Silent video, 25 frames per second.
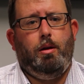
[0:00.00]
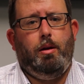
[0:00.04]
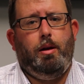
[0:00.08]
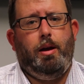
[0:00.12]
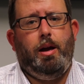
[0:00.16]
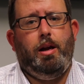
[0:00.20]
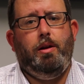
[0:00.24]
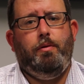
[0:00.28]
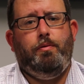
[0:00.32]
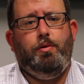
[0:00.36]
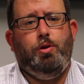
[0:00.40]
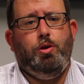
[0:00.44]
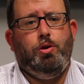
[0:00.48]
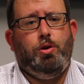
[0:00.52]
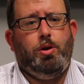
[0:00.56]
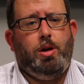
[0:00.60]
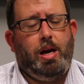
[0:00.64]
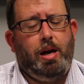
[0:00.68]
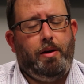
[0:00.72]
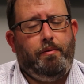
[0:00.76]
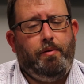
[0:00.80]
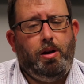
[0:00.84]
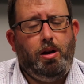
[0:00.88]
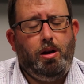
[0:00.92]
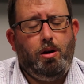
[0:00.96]
And if you should
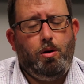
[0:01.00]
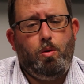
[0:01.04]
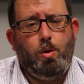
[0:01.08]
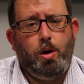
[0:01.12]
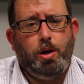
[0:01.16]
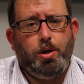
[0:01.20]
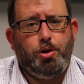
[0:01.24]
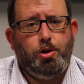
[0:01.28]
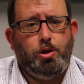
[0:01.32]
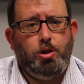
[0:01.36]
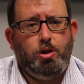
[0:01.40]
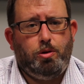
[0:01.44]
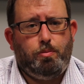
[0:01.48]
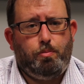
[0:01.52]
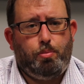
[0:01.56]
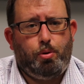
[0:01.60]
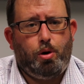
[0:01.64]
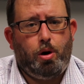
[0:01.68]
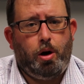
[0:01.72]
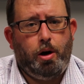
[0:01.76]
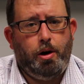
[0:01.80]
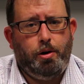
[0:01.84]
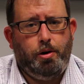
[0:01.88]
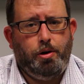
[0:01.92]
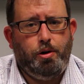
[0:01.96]
have any questions
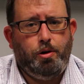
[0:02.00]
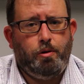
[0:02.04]
prior to